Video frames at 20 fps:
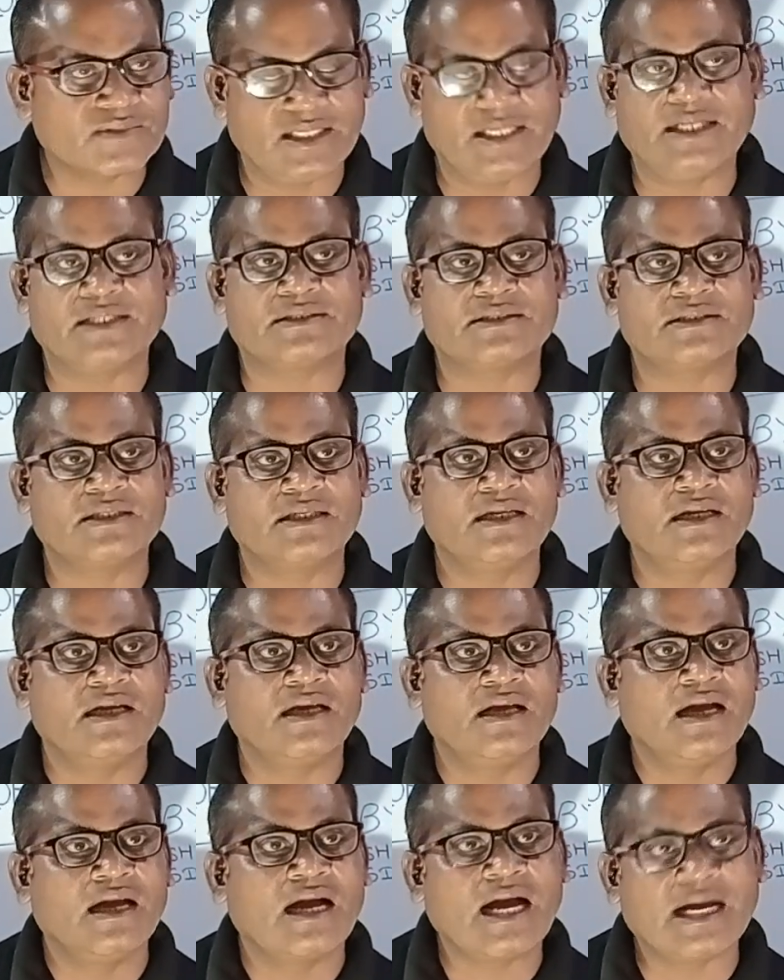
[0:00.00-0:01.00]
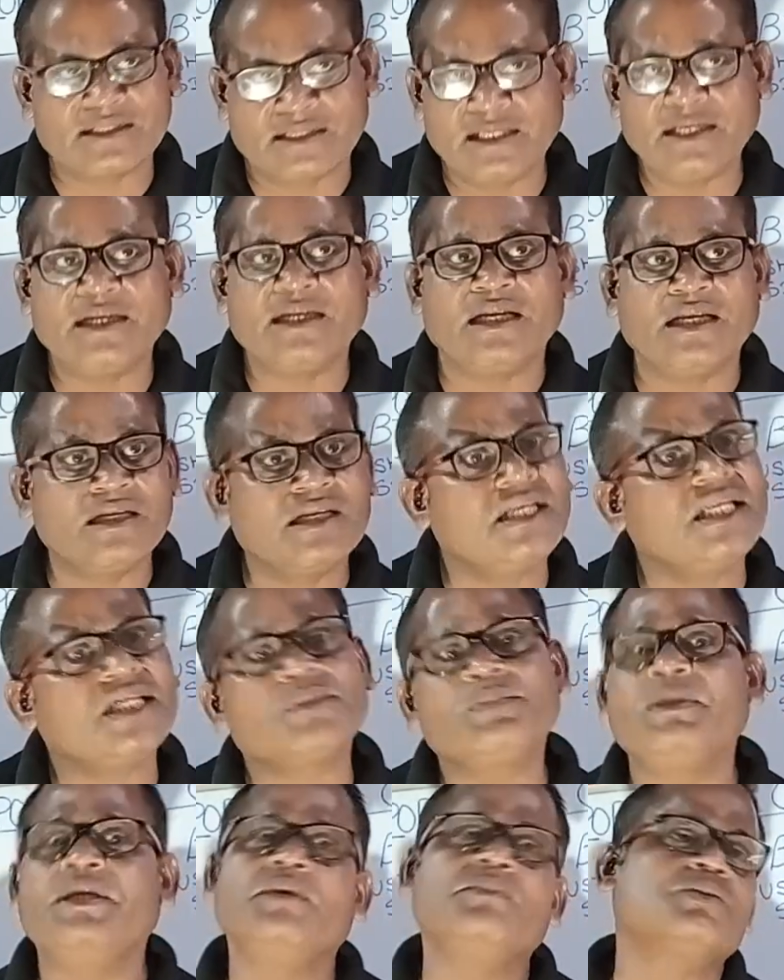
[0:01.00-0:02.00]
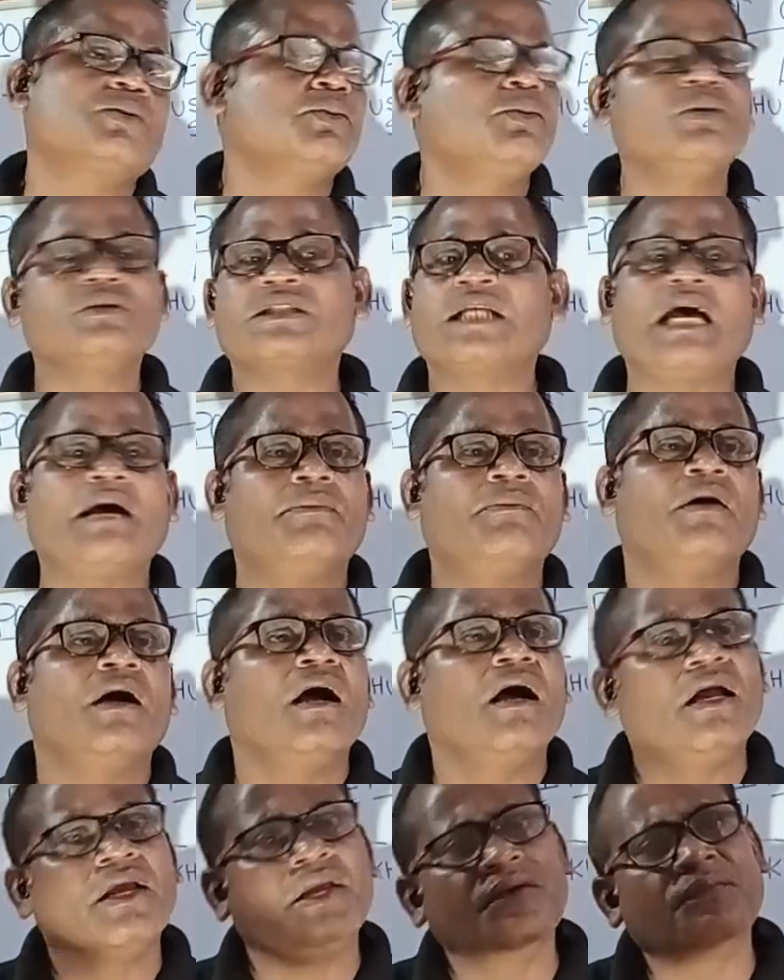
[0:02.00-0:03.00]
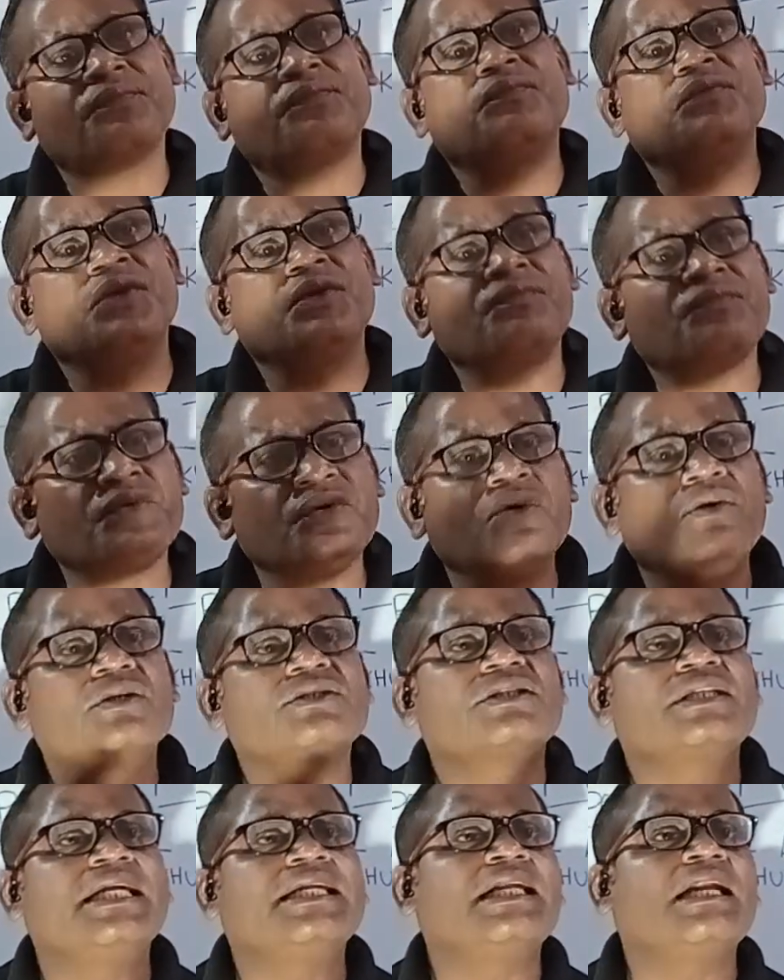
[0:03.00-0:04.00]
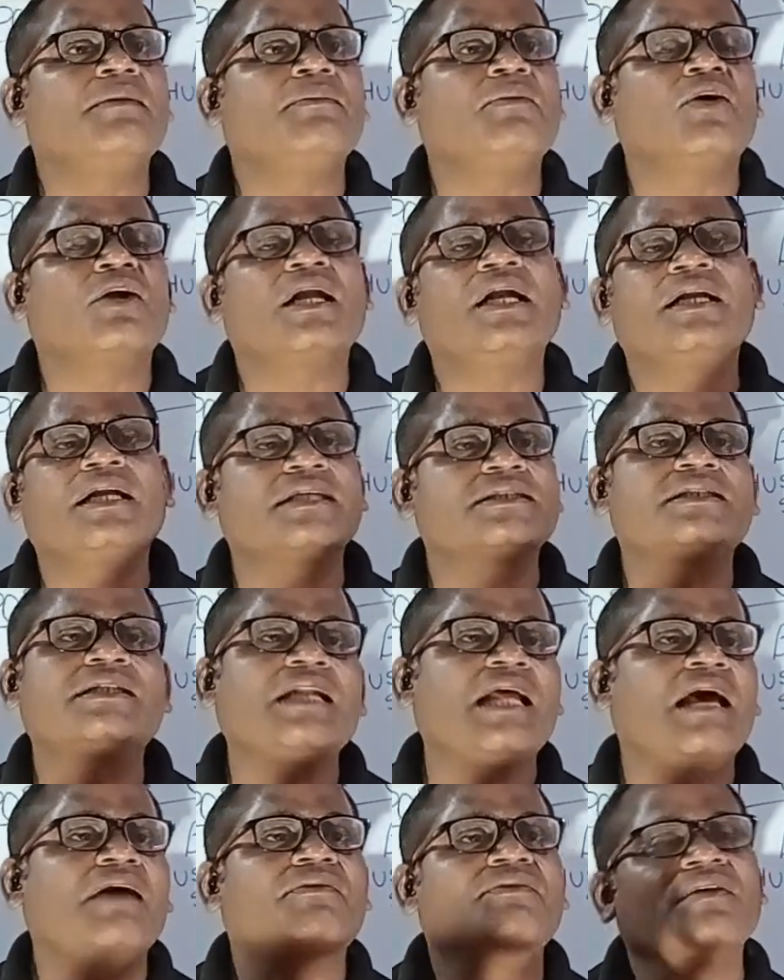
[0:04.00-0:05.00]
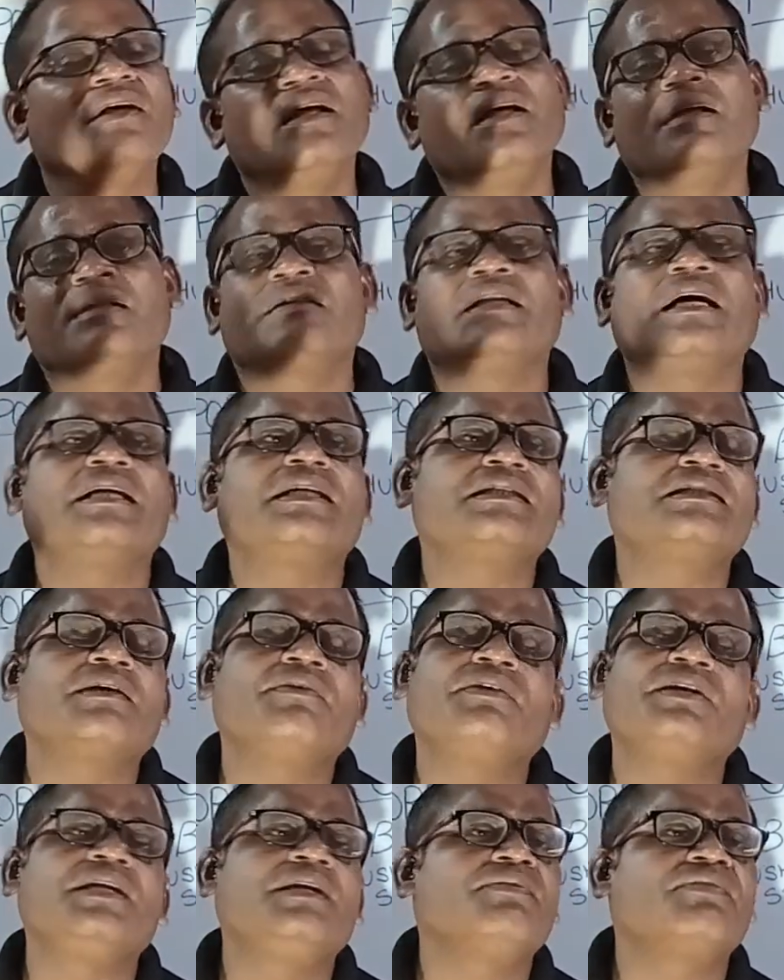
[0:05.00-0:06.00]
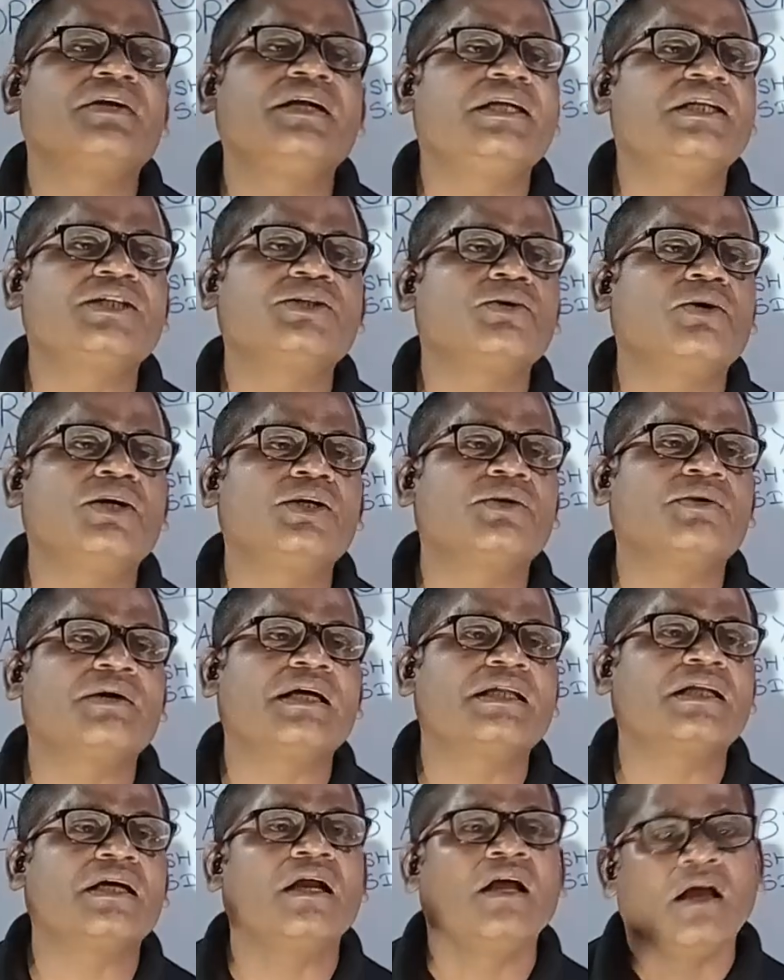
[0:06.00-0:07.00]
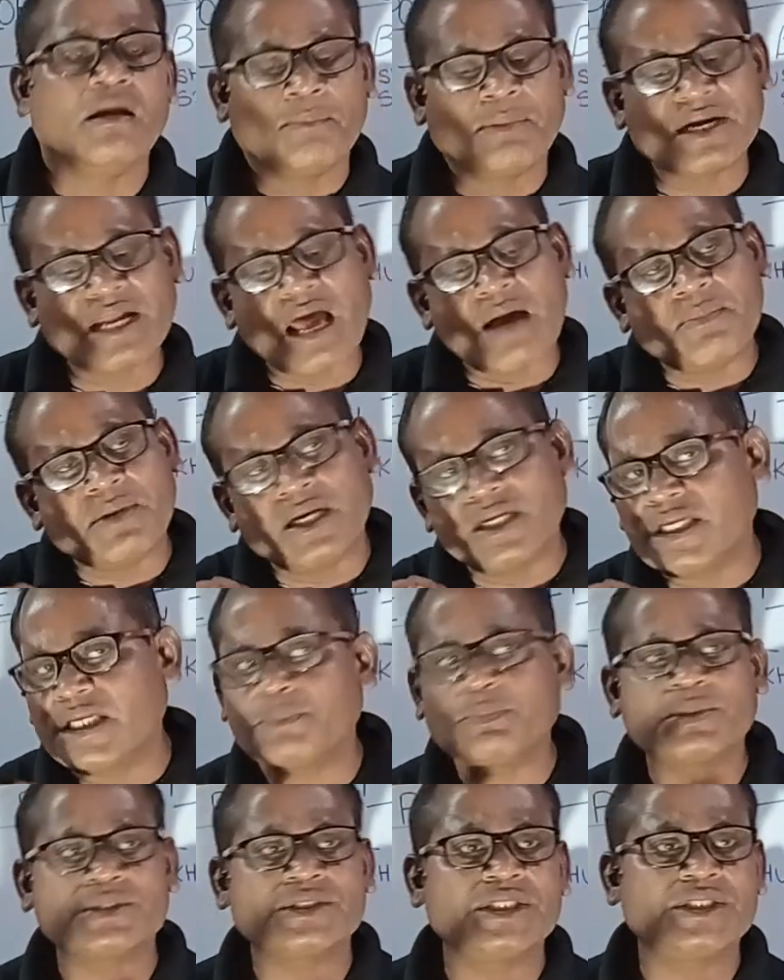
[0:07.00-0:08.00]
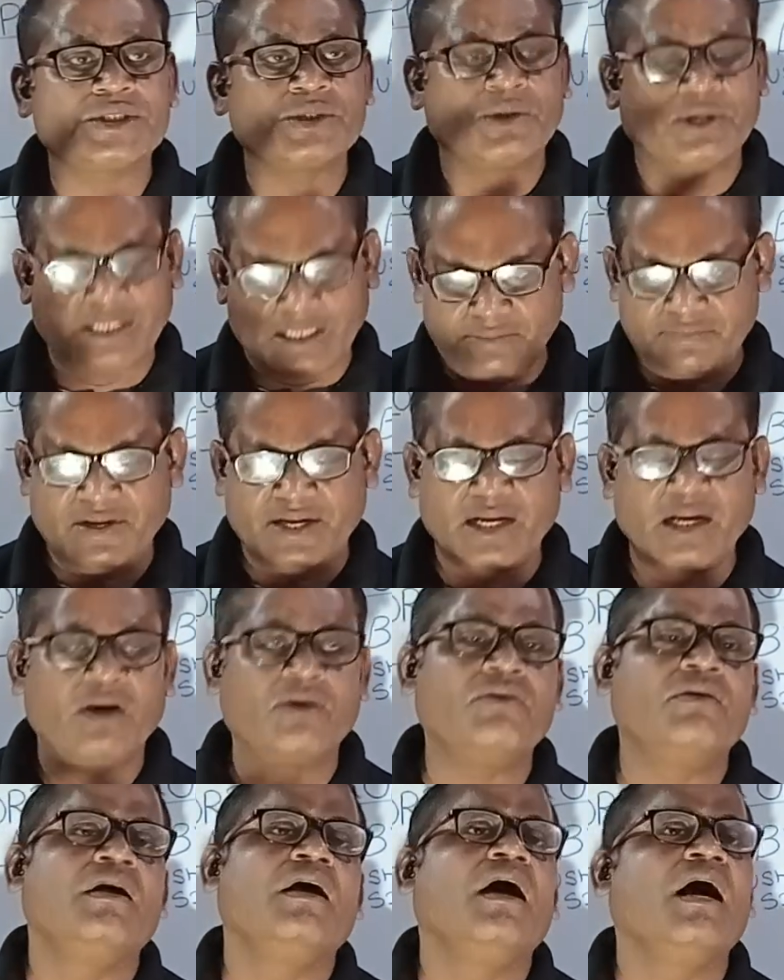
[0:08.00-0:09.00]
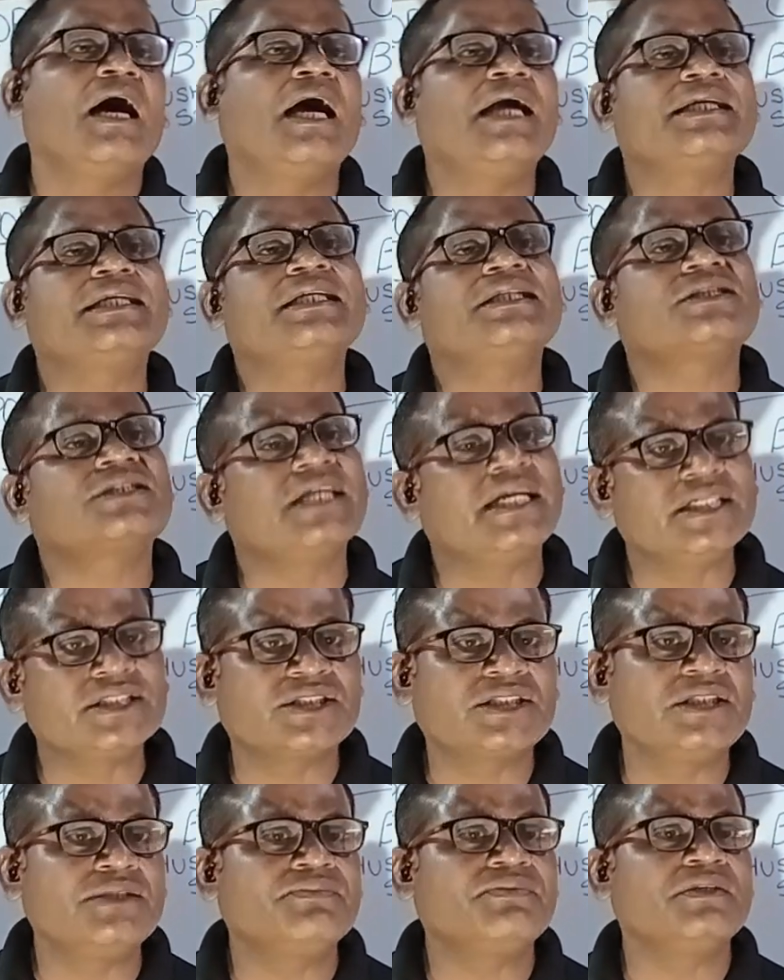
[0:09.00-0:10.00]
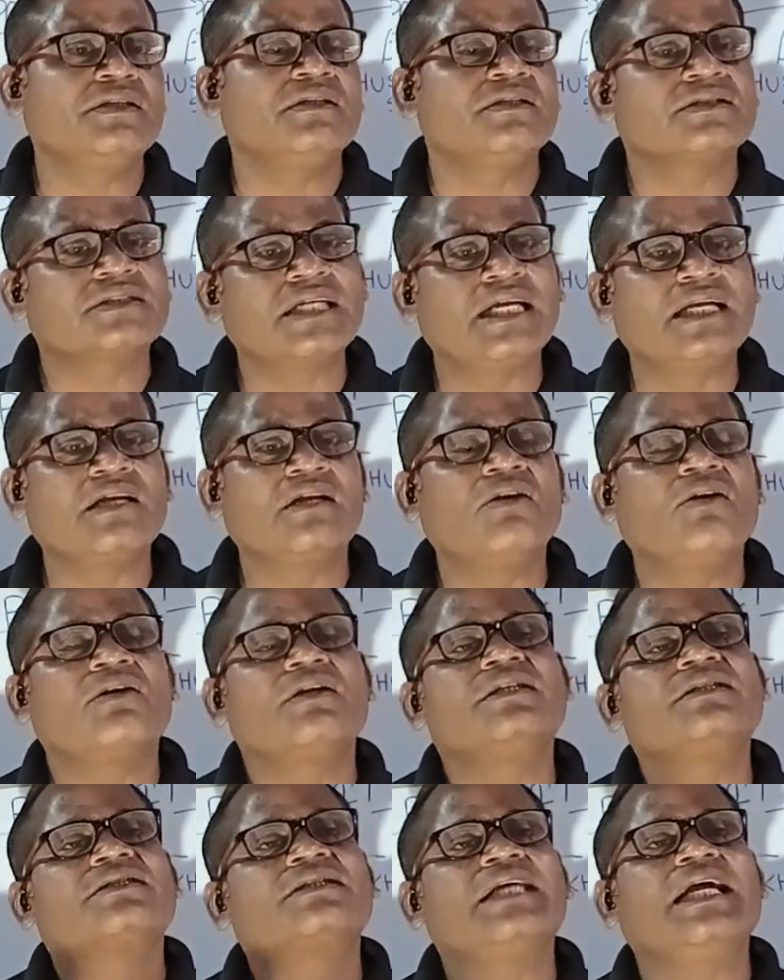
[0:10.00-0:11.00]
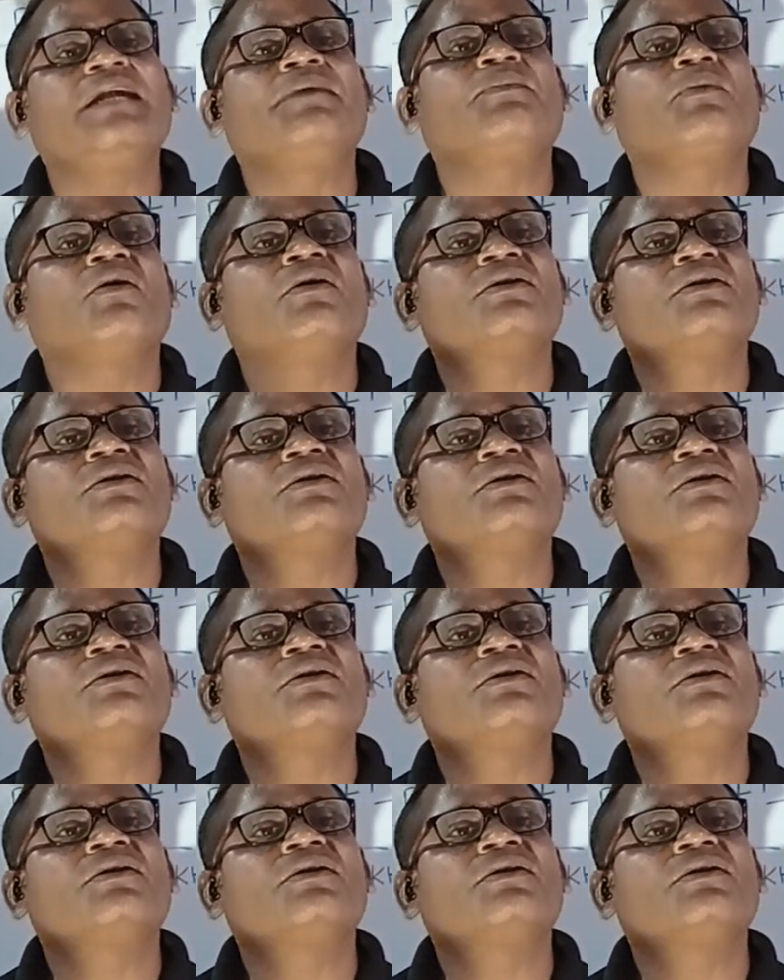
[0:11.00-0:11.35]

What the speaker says: Yes. I think English medium schools have. If your central model doesn't have, that is a different issue altogether. But I am 100% sure, even now, I teach St. Stephen, St. Lawrence, St.